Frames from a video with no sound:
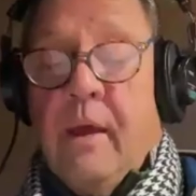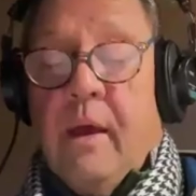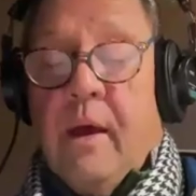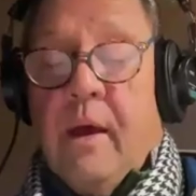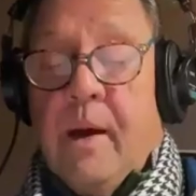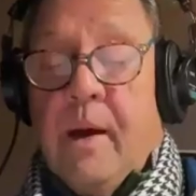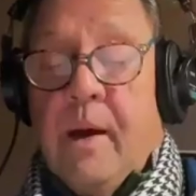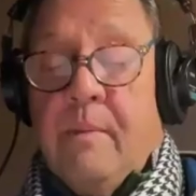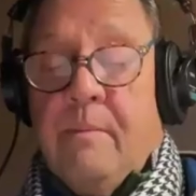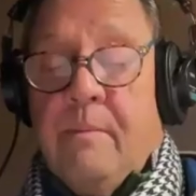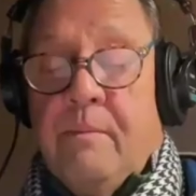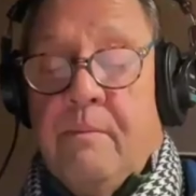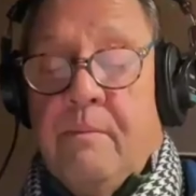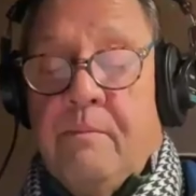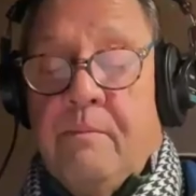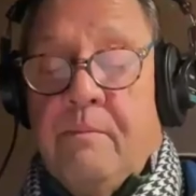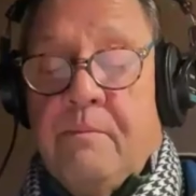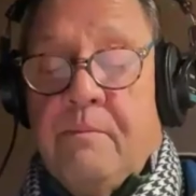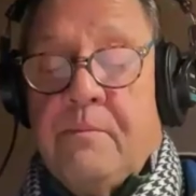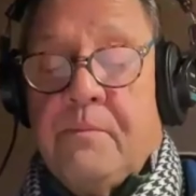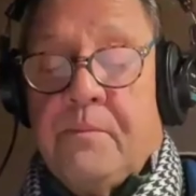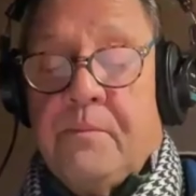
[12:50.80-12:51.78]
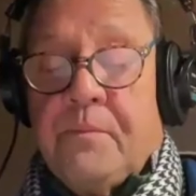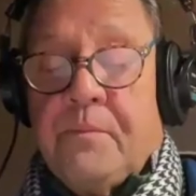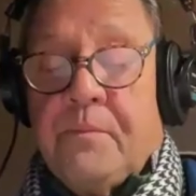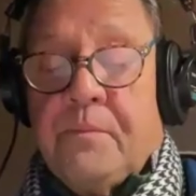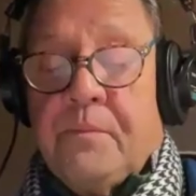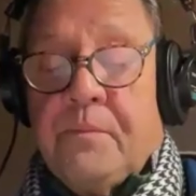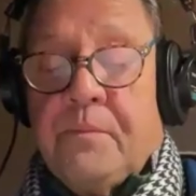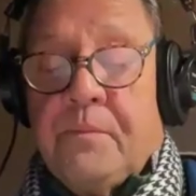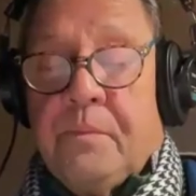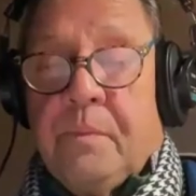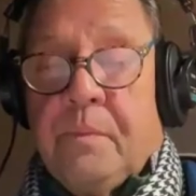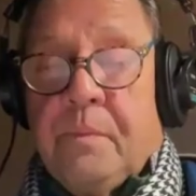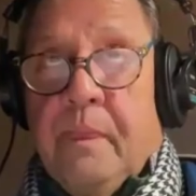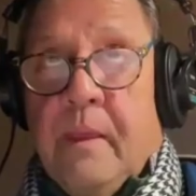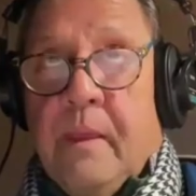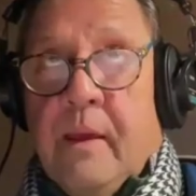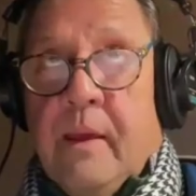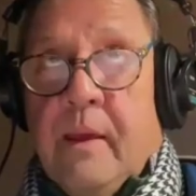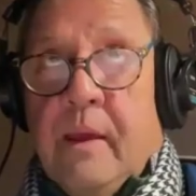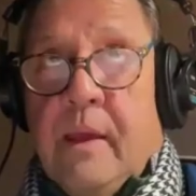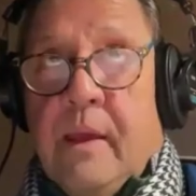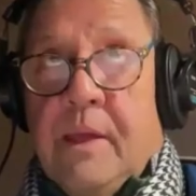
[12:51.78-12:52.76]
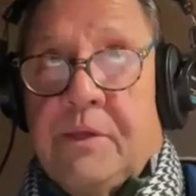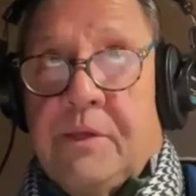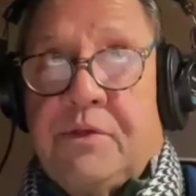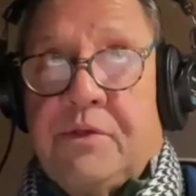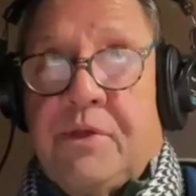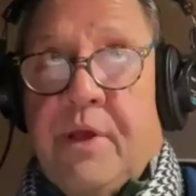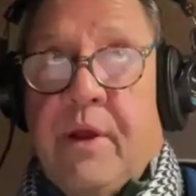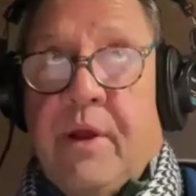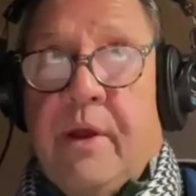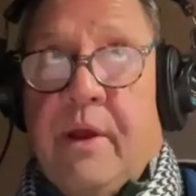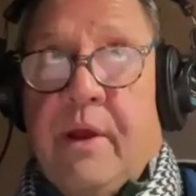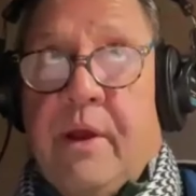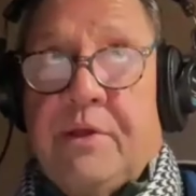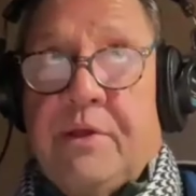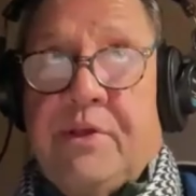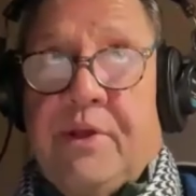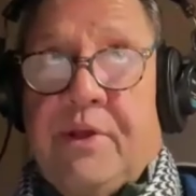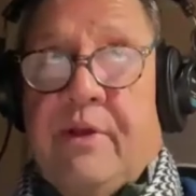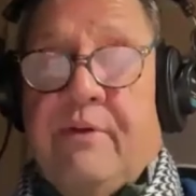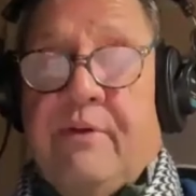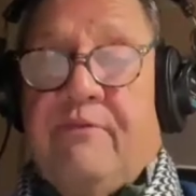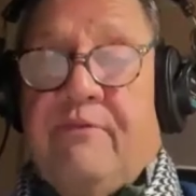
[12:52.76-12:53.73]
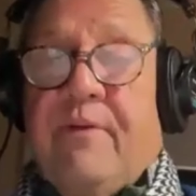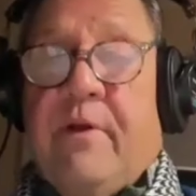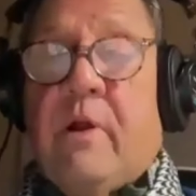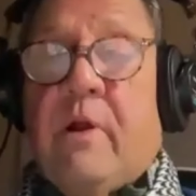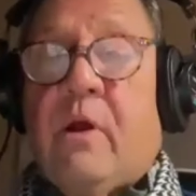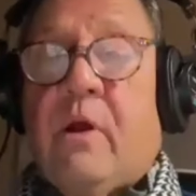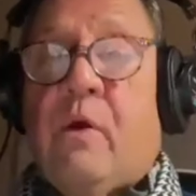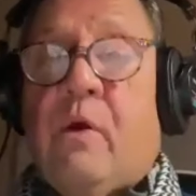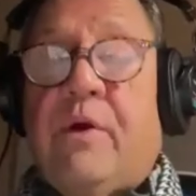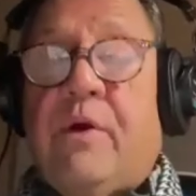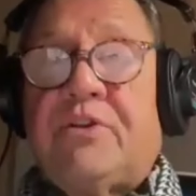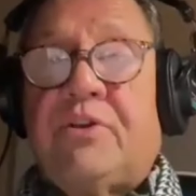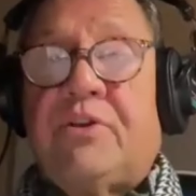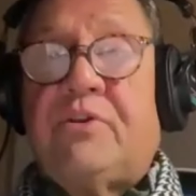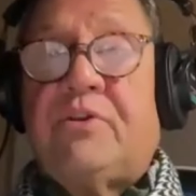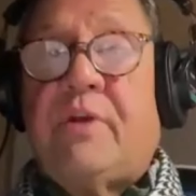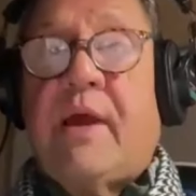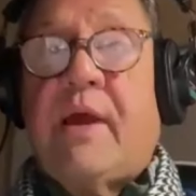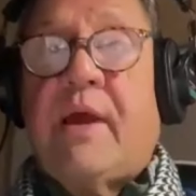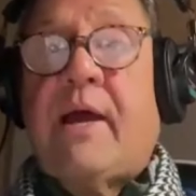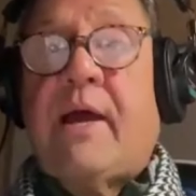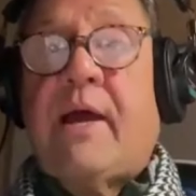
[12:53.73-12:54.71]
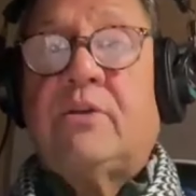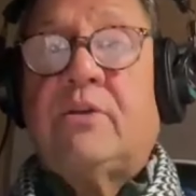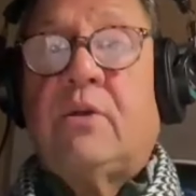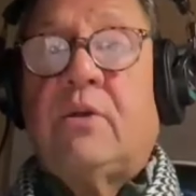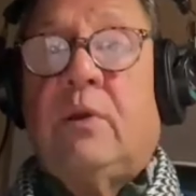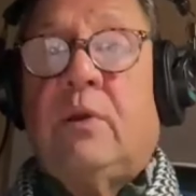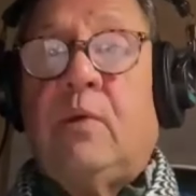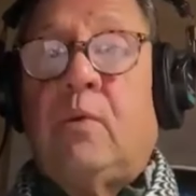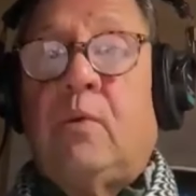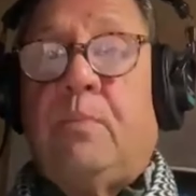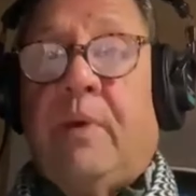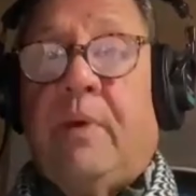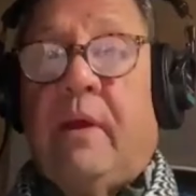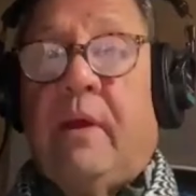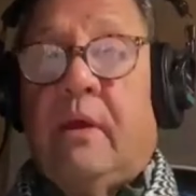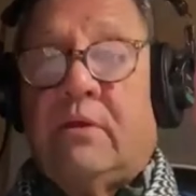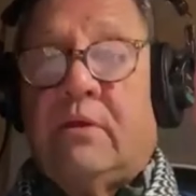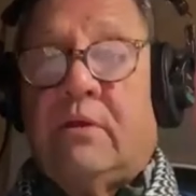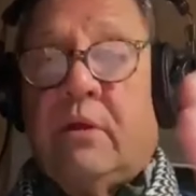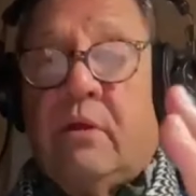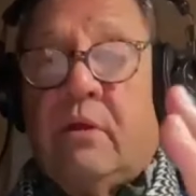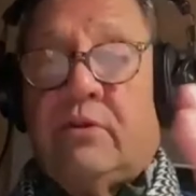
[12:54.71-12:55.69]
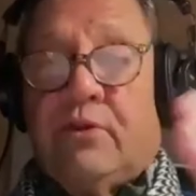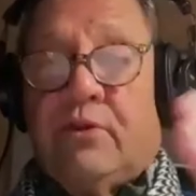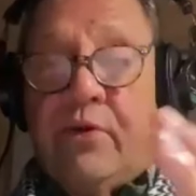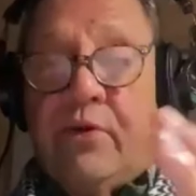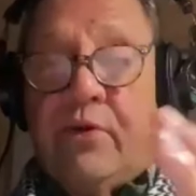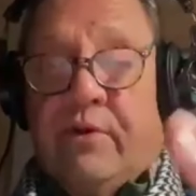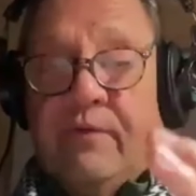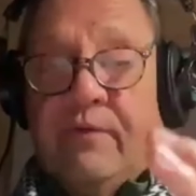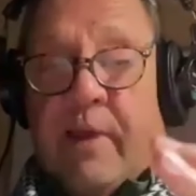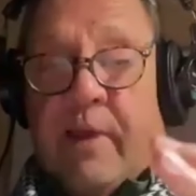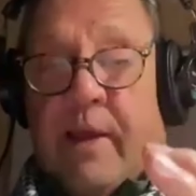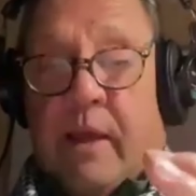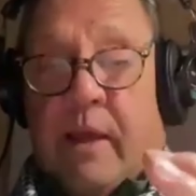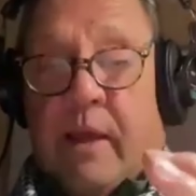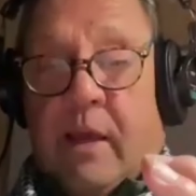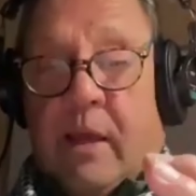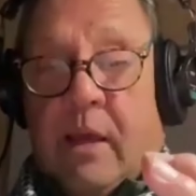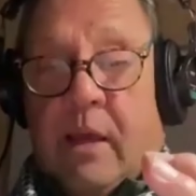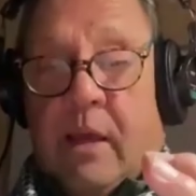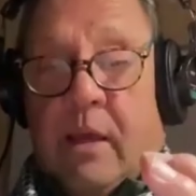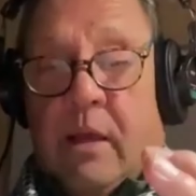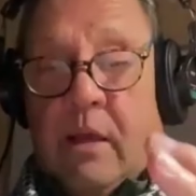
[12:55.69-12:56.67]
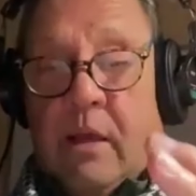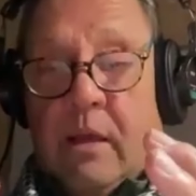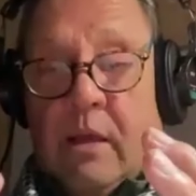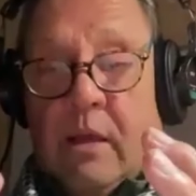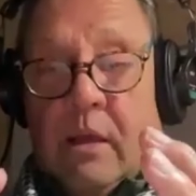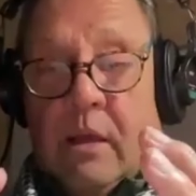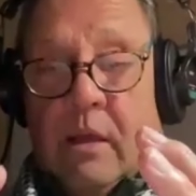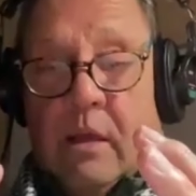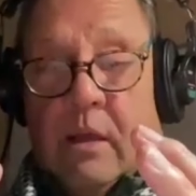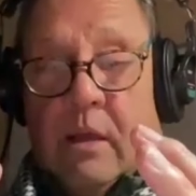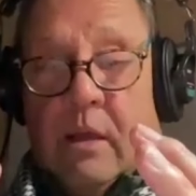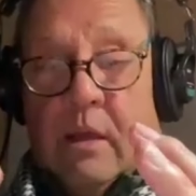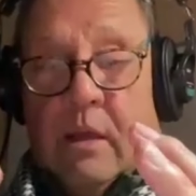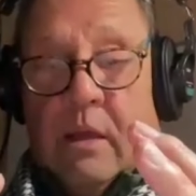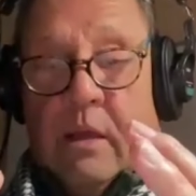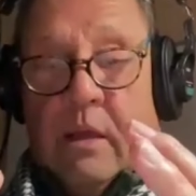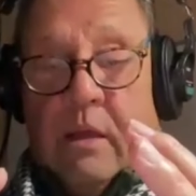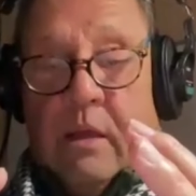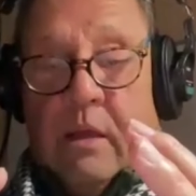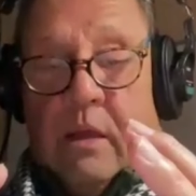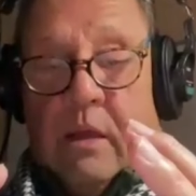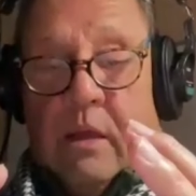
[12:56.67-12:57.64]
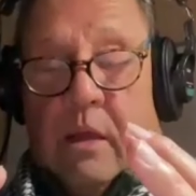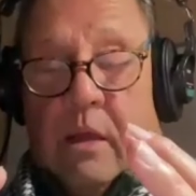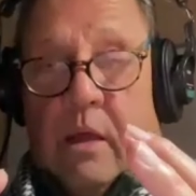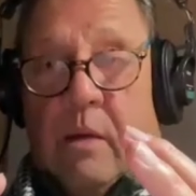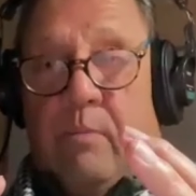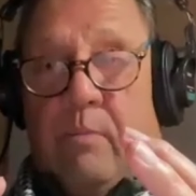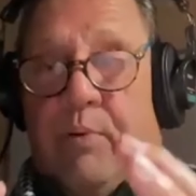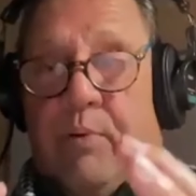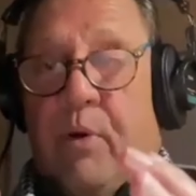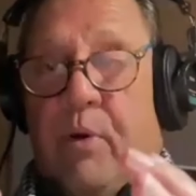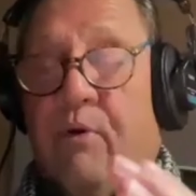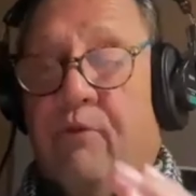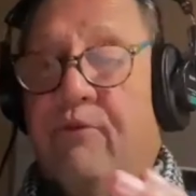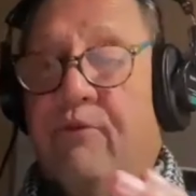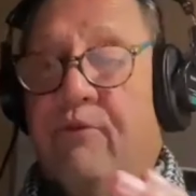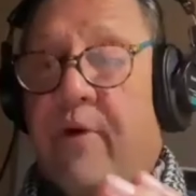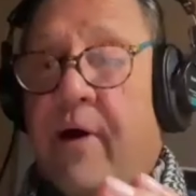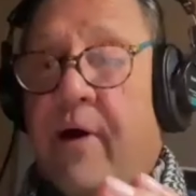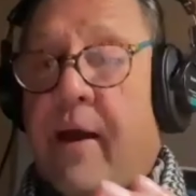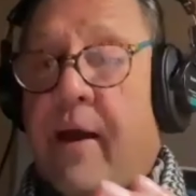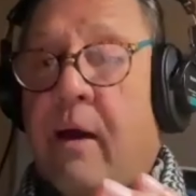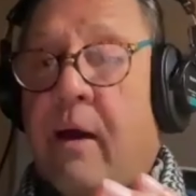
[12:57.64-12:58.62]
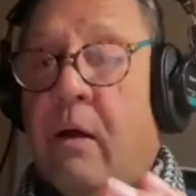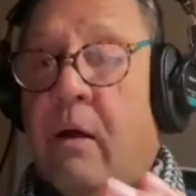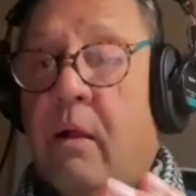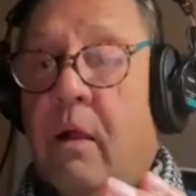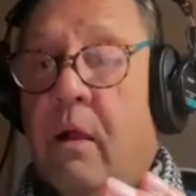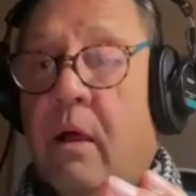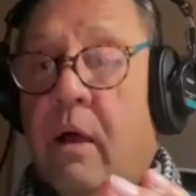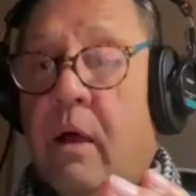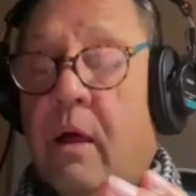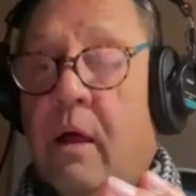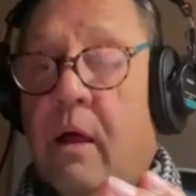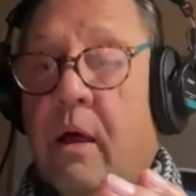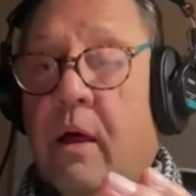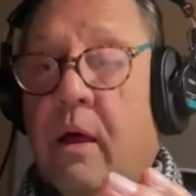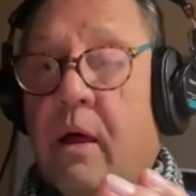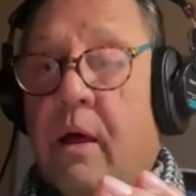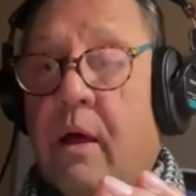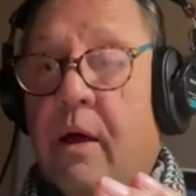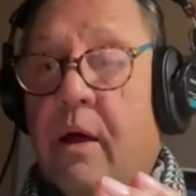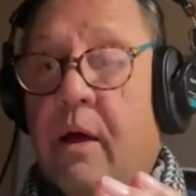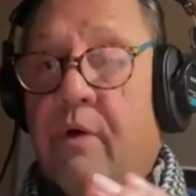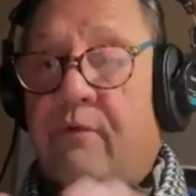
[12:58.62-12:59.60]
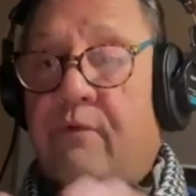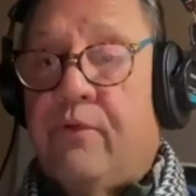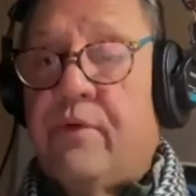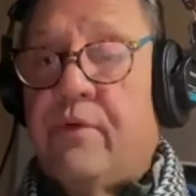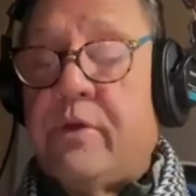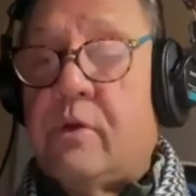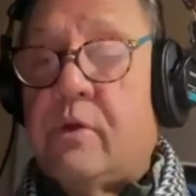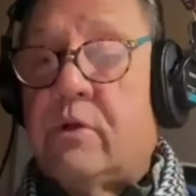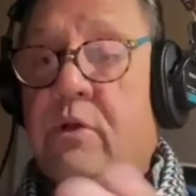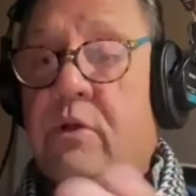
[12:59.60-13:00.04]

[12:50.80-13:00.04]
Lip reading: Is it a fair question to ask you, Lupe? Is there sort of like a profile of who your